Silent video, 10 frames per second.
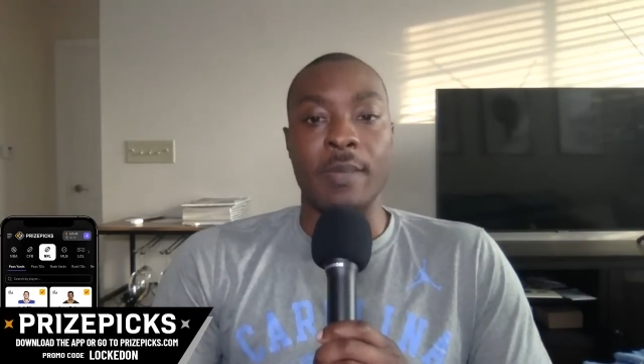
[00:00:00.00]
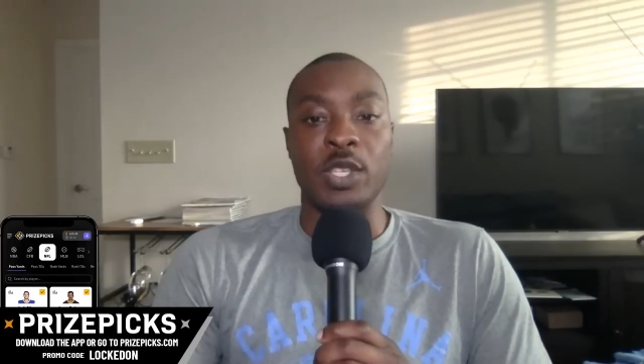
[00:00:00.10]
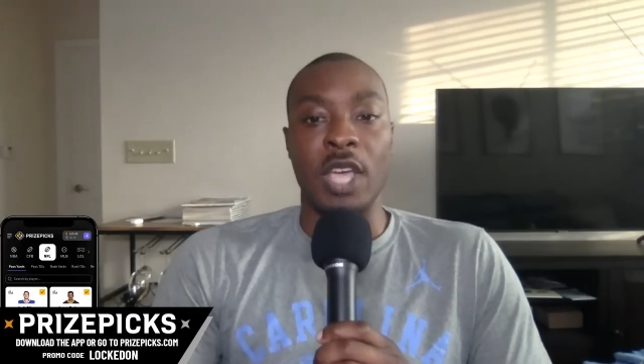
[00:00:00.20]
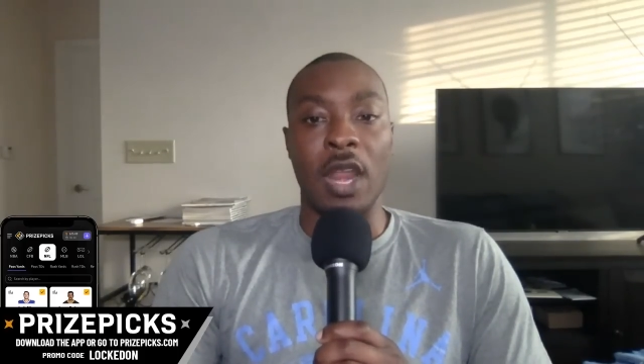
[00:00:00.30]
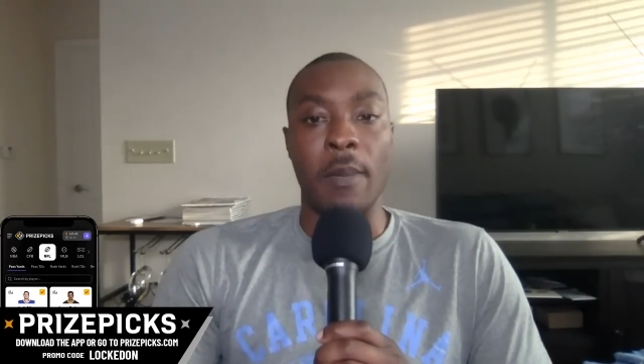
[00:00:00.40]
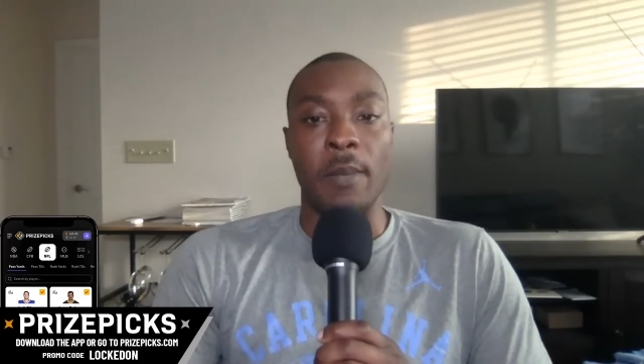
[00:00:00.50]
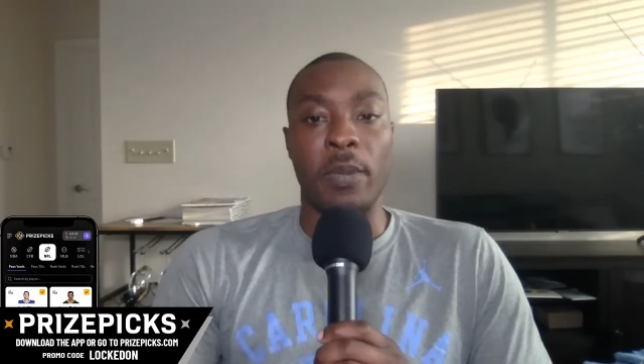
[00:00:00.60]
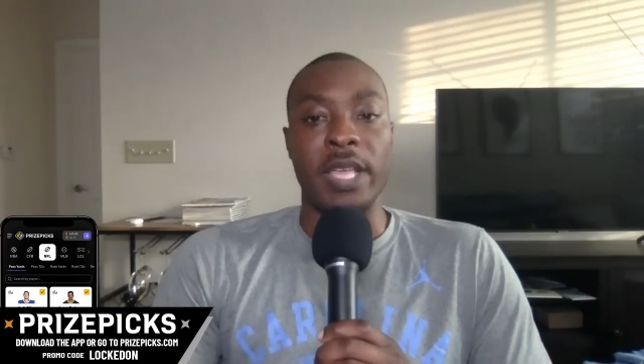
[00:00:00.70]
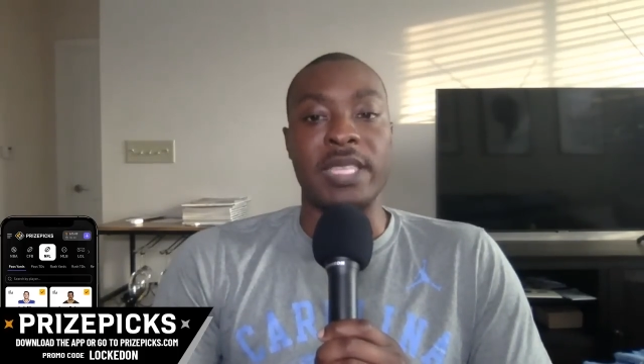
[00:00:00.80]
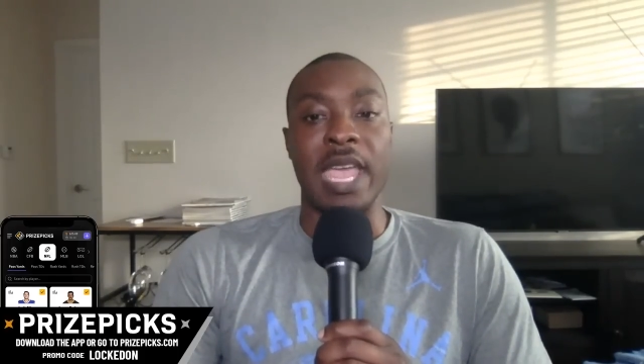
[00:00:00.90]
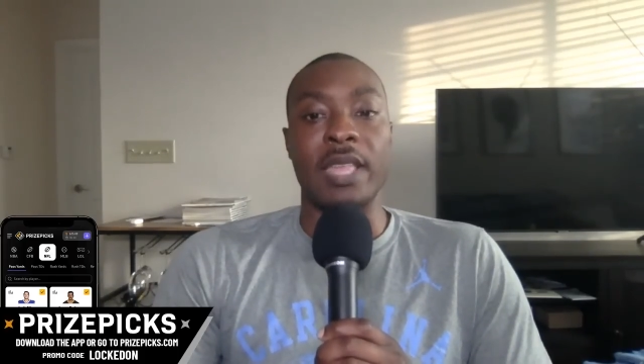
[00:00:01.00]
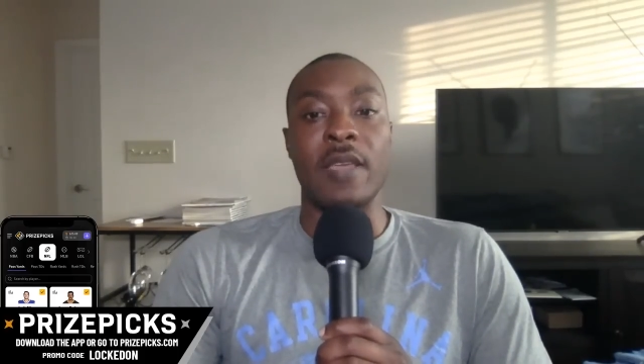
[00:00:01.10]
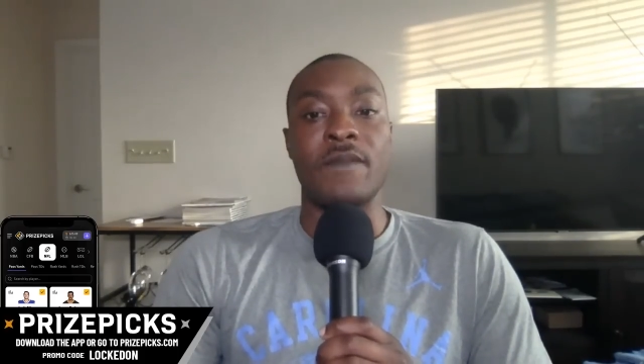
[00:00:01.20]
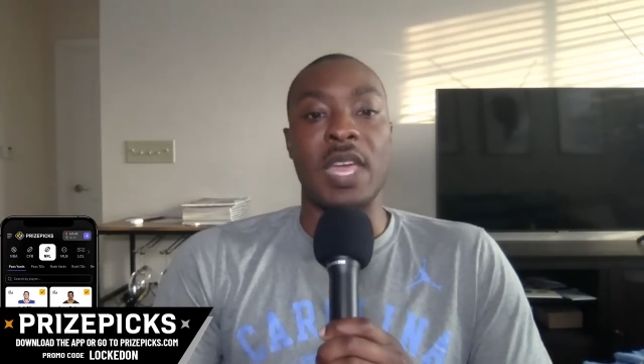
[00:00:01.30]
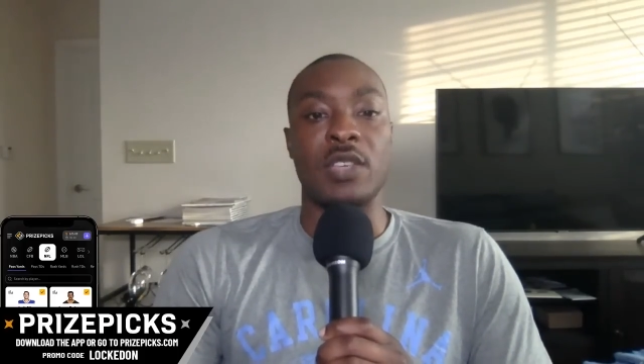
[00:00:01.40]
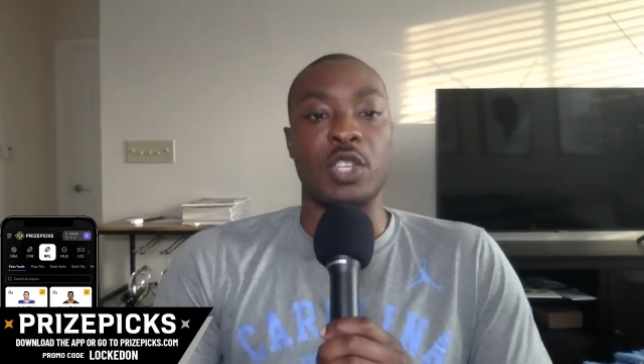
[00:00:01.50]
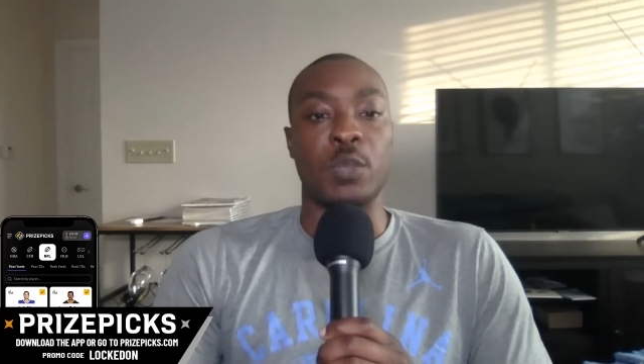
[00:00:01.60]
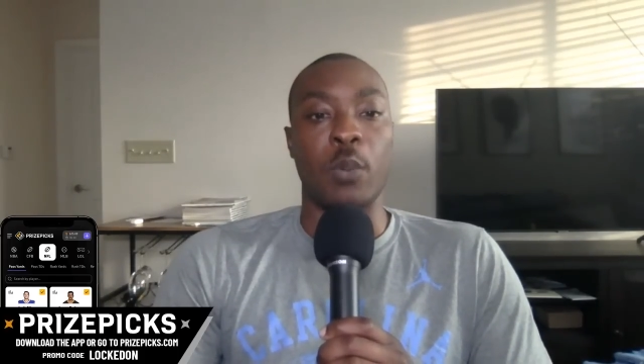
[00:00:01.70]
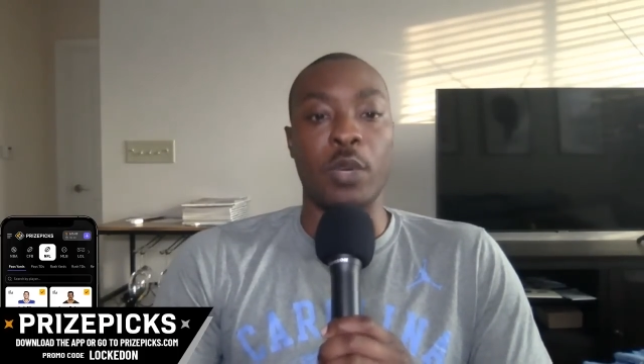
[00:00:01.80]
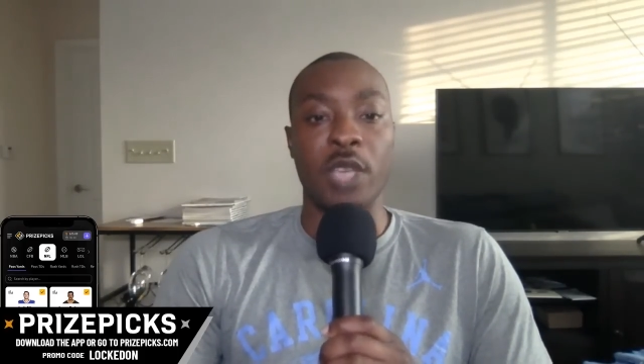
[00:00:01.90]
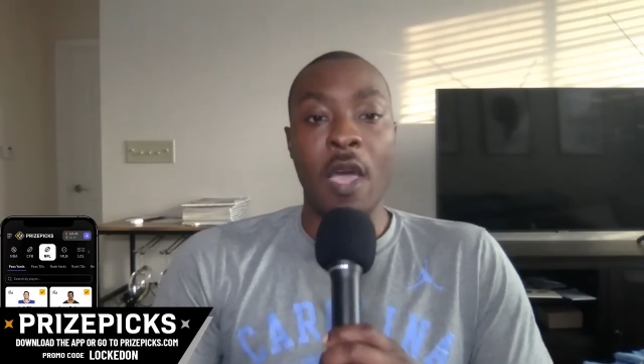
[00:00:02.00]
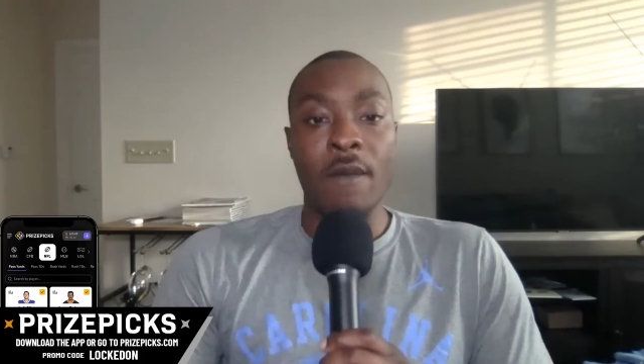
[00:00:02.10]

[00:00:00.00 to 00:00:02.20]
to sign up and play daily fantasy sports.